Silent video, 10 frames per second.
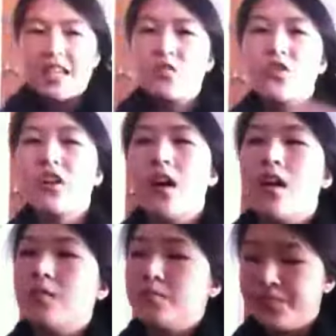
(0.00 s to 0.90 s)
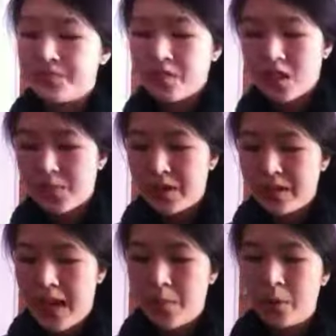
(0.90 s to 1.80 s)
nice for the
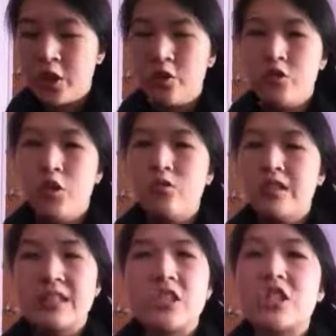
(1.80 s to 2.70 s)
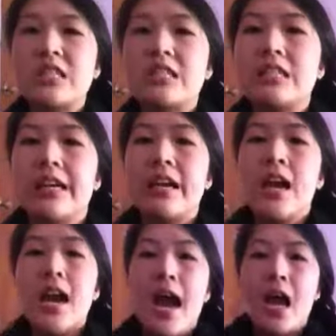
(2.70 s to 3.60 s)
springtime when you don't just need to, like,
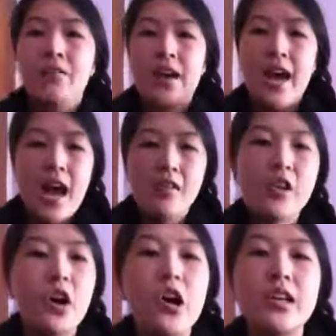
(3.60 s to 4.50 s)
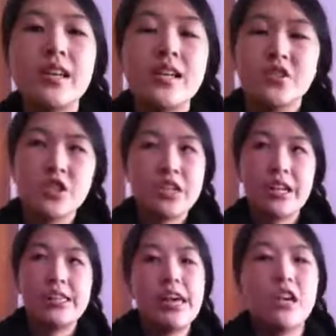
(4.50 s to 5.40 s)
have a heavy cardigan. It's just,
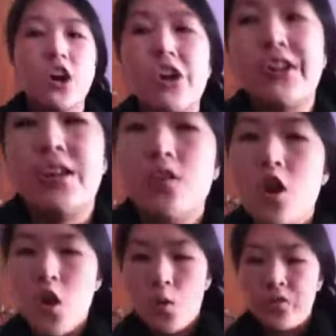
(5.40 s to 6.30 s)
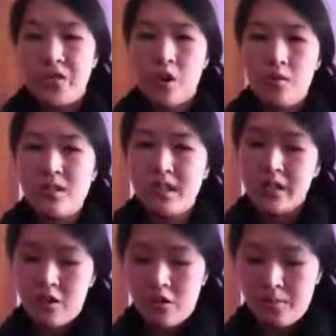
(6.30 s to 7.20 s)
like, a light cardigan with almost, like,
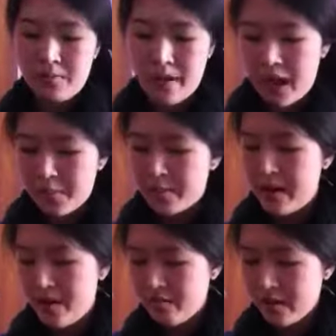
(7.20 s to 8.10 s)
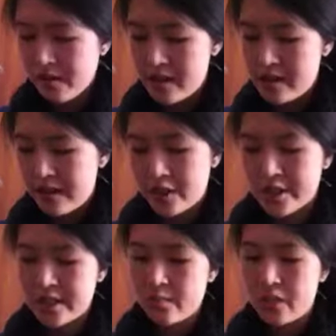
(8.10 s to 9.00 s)
an open back, but not really. Like,
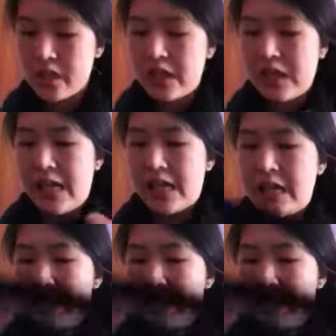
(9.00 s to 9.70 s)
just with light